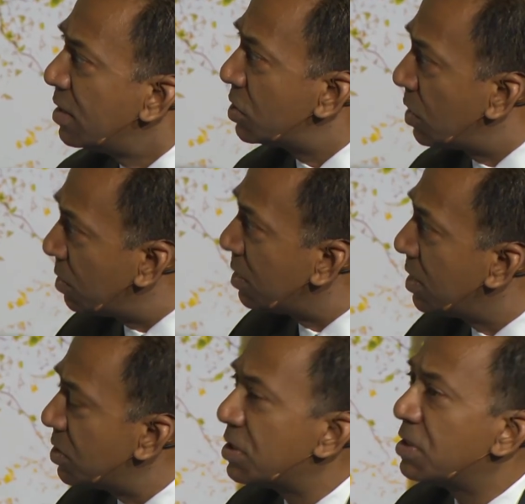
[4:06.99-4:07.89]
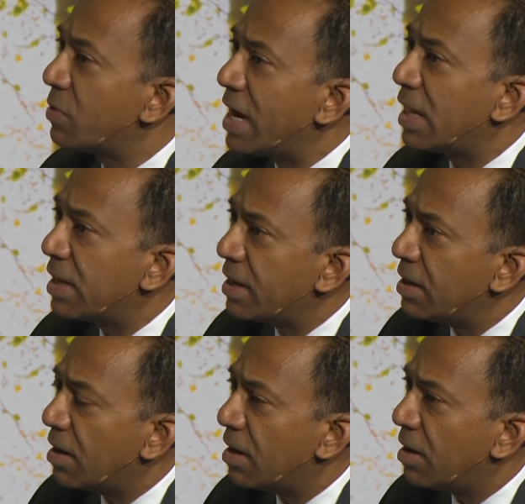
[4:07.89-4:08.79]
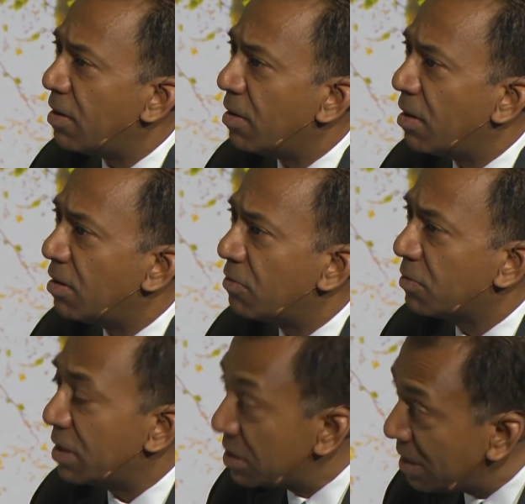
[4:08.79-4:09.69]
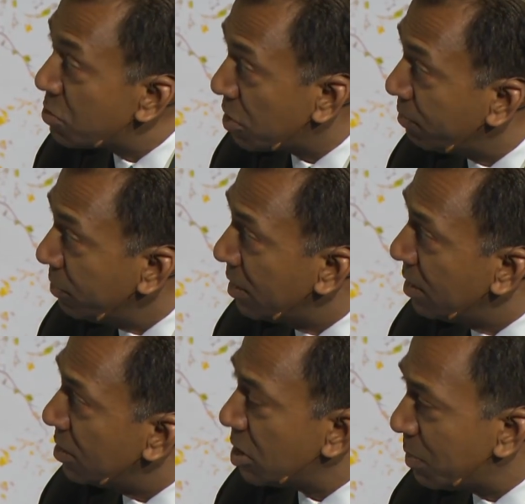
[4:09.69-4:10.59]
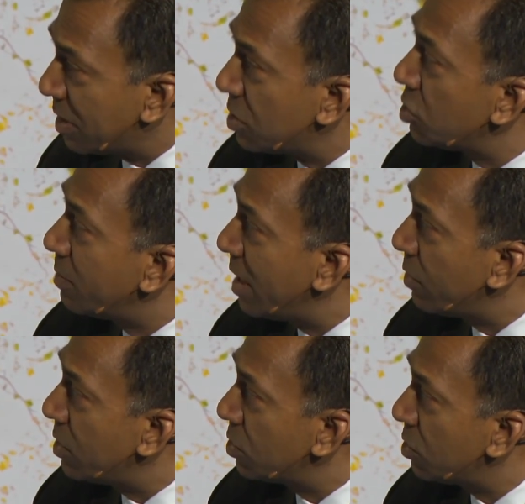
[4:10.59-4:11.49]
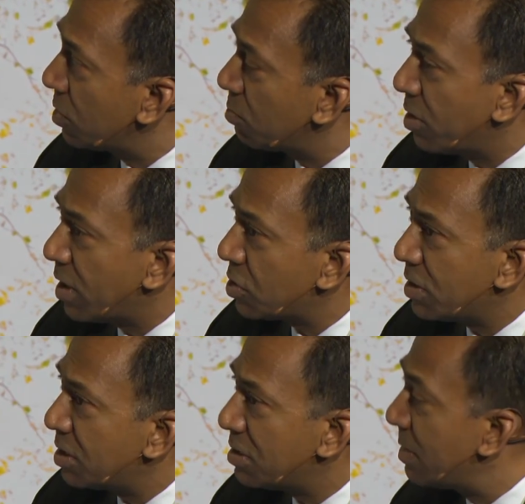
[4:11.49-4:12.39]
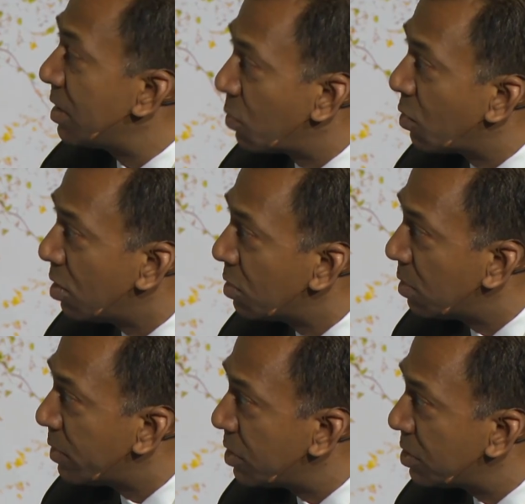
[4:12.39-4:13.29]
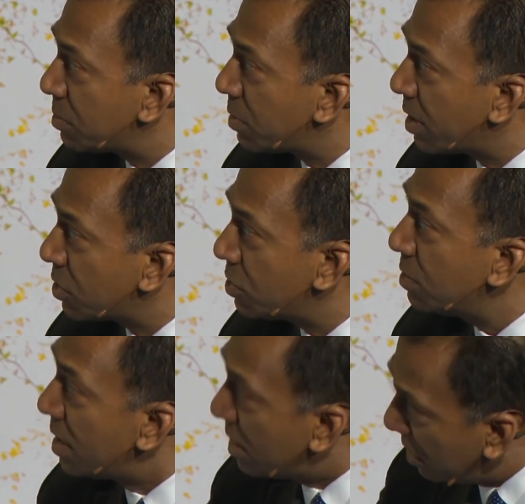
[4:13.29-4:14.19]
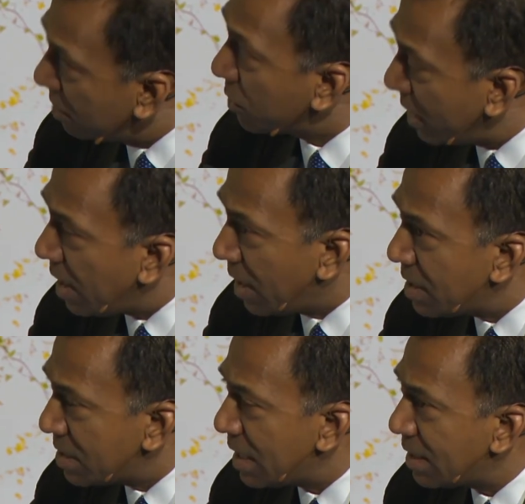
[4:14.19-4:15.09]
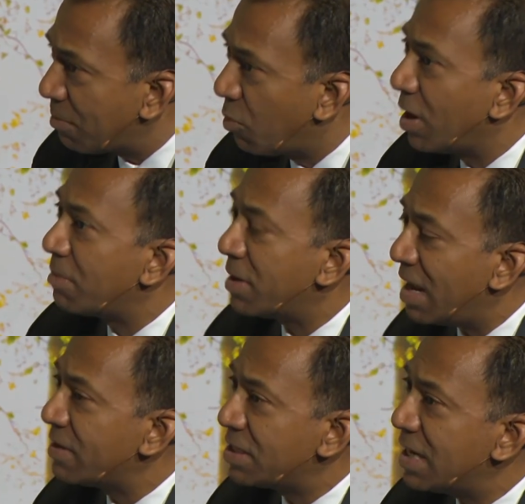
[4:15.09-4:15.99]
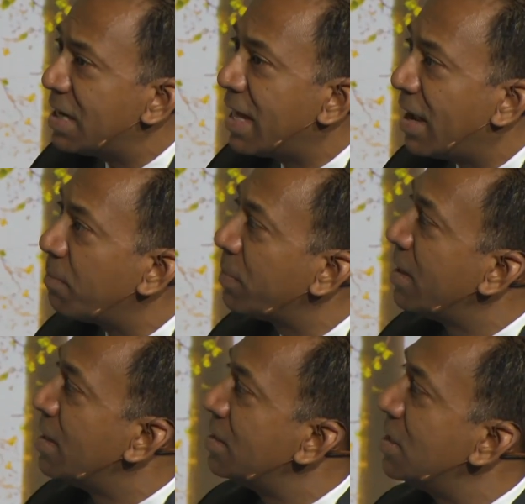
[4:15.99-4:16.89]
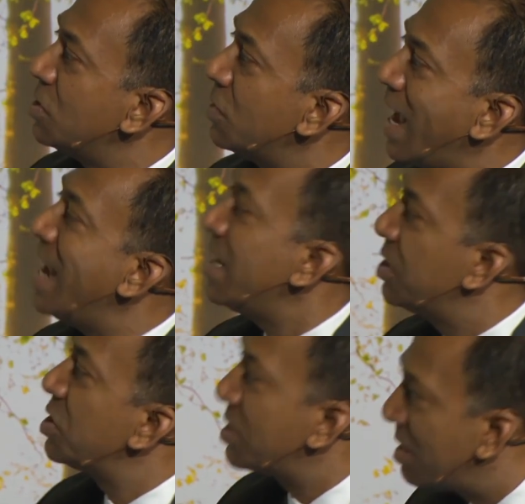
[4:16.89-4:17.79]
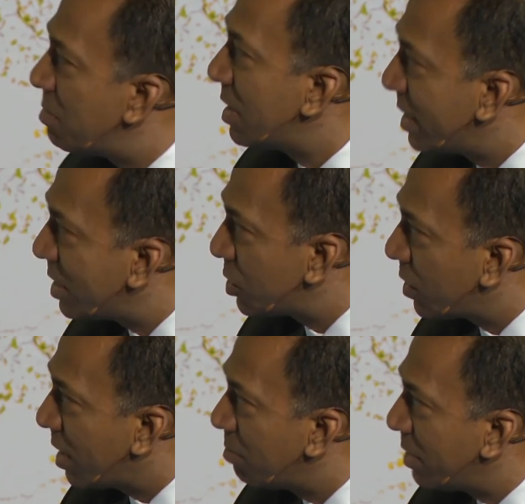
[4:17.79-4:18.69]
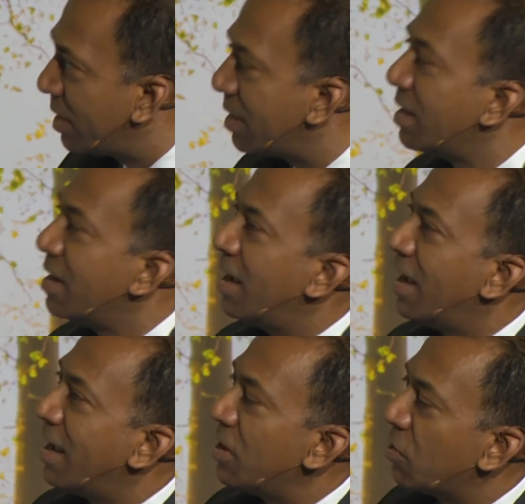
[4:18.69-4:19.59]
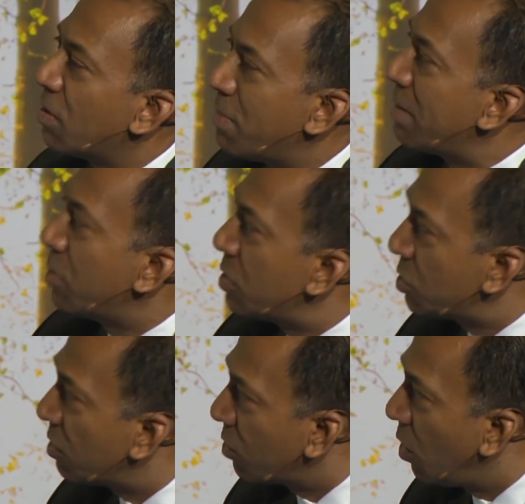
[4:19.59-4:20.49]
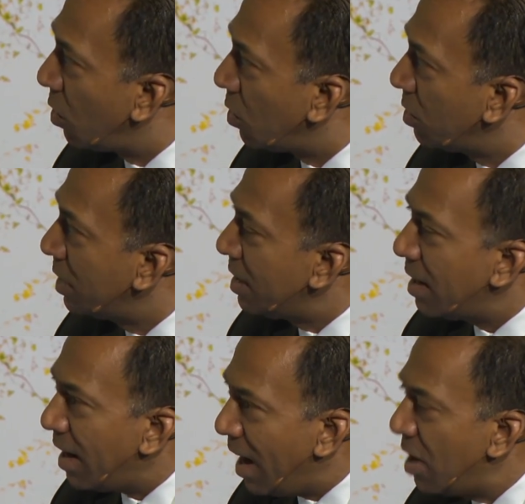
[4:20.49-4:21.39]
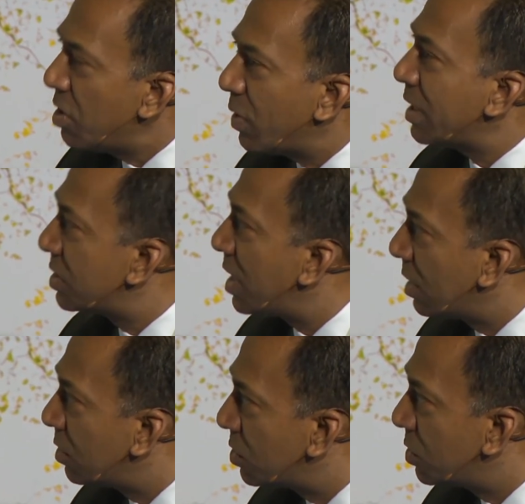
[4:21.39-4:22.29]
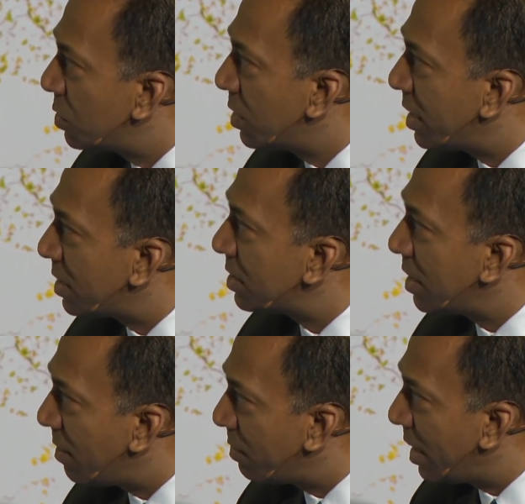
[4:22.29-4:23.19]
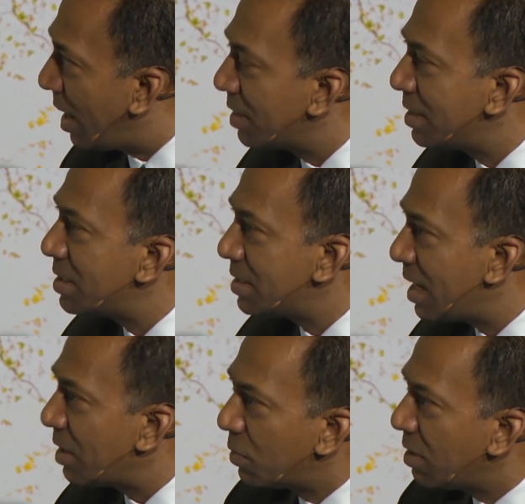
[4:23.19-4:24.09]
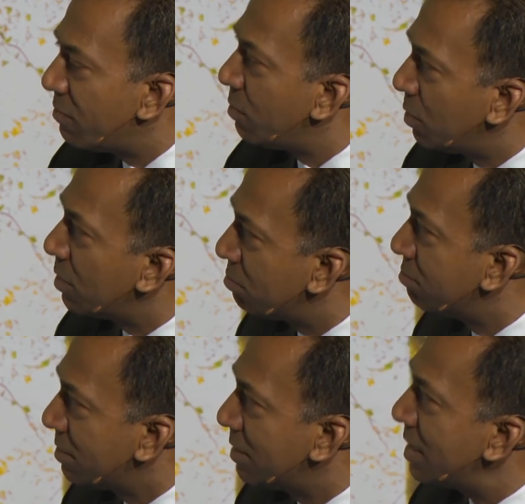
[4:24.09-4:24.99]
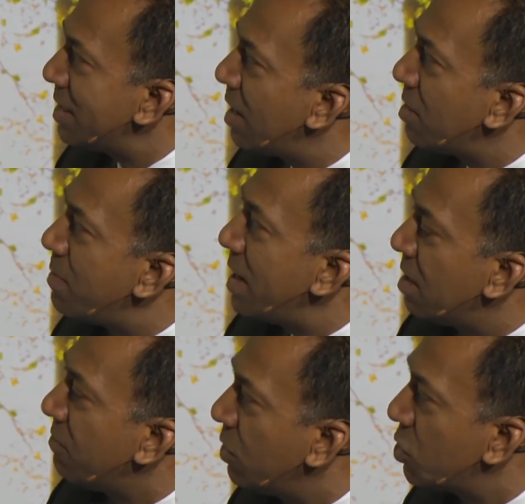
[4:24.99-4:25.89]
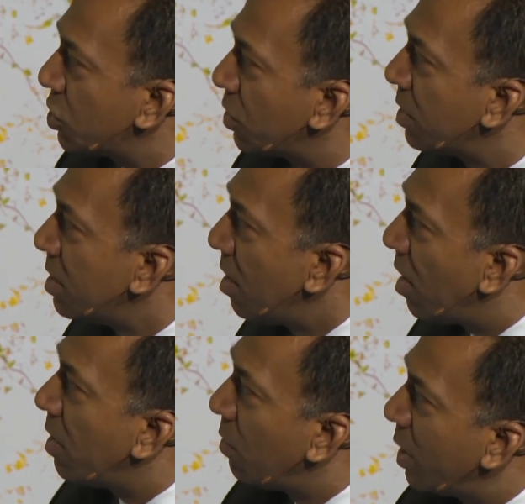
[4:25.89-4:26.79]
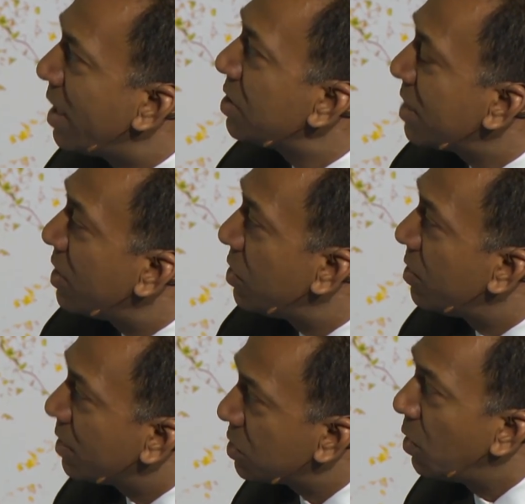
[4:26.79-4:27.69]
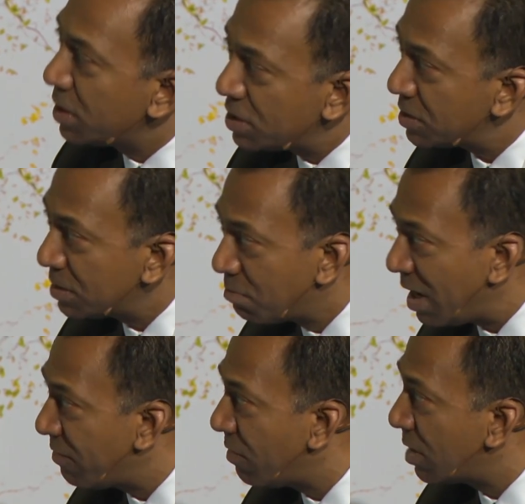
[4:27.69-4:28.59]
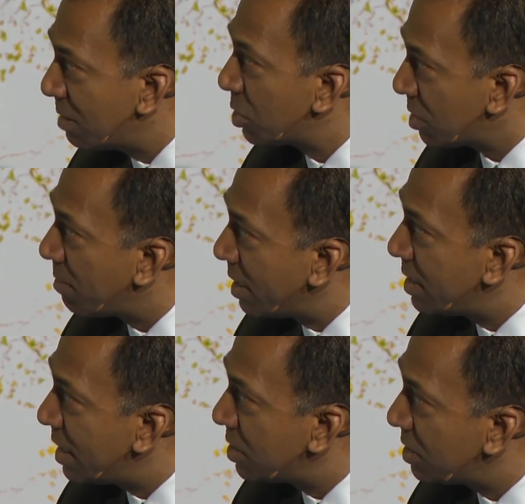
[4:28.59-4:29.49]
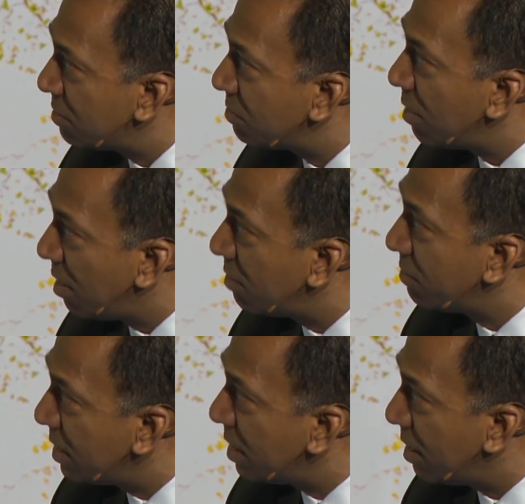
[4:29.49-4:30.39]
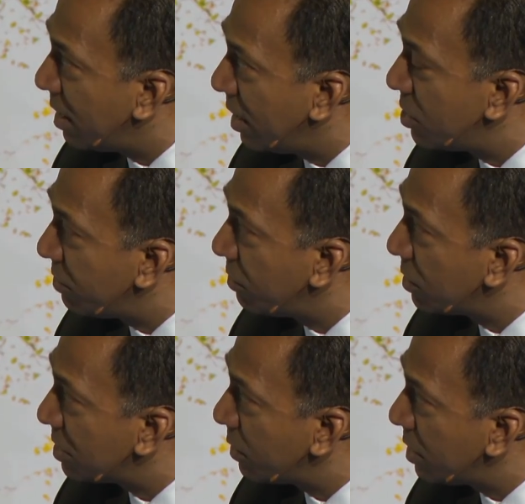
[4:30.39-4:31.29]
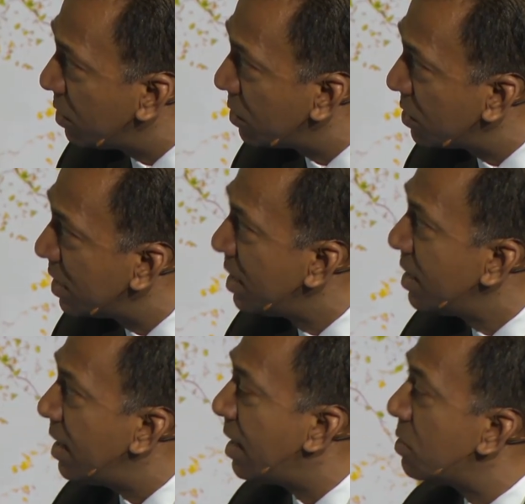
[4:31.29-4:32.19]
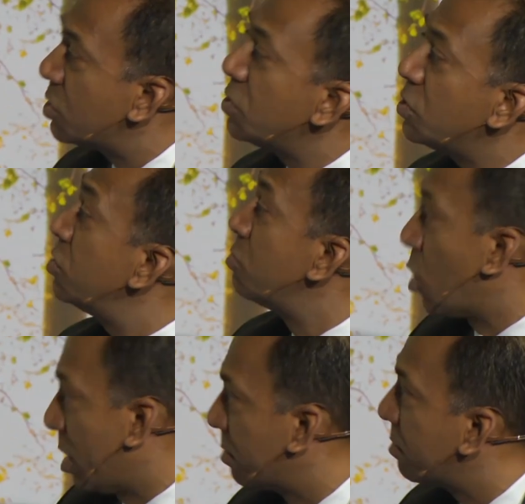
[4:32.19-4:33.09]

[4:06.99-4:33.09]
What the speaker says: So this is the reality of consumption. Just because you might reduce your production doesn't mean the world will reduce its production. So I take that point. But having said that, since you're heading sustainability at your company and you're a big producer of coal, how do you reconcile those two things? Other than saying we'll cut down a bit in future, what else can you do? Because coal is by far the most carbon intensive of the energy fuels that we use. Should you do more?